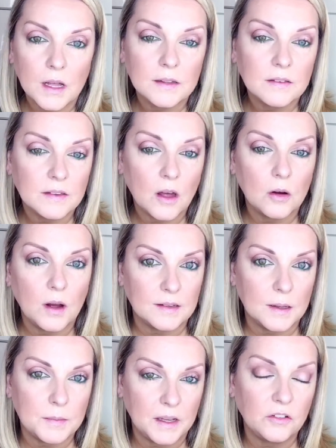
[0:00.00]
Right, so
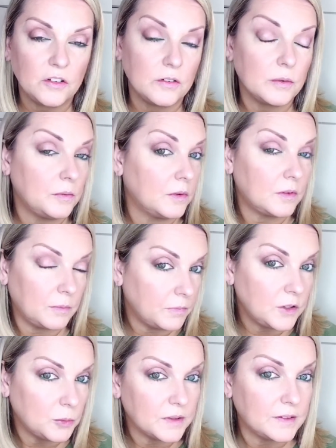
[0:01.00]
as I mentioned
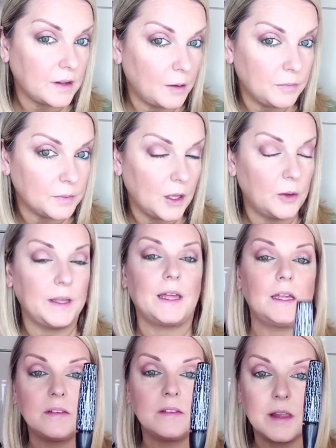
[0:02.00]
numerous times, I'm going
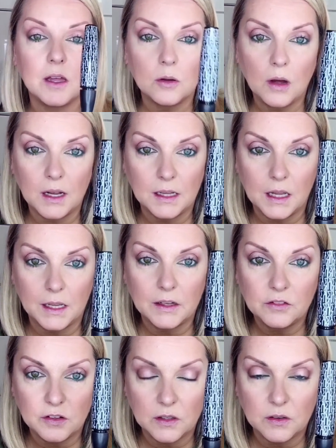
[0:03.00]
out, so I
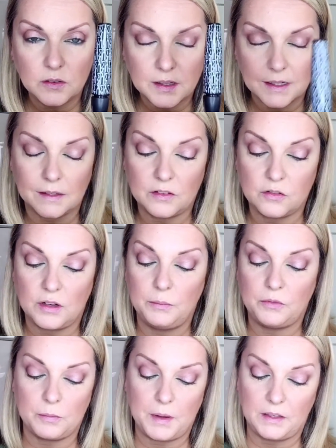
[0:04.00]
like to use an Extreme
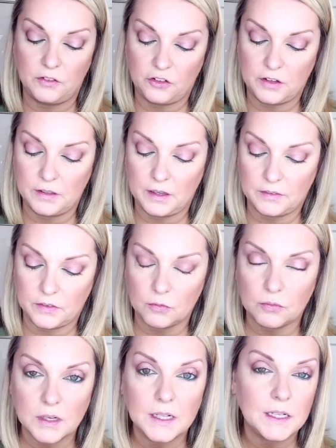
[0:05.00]
Dimension. It's a
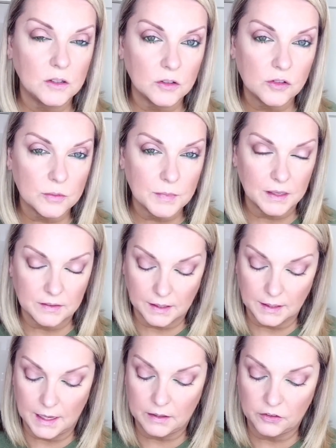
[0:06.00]
really good
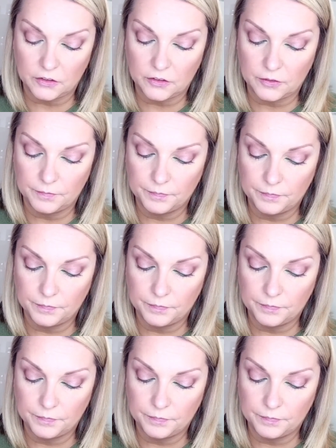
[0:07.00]
dramatic lash.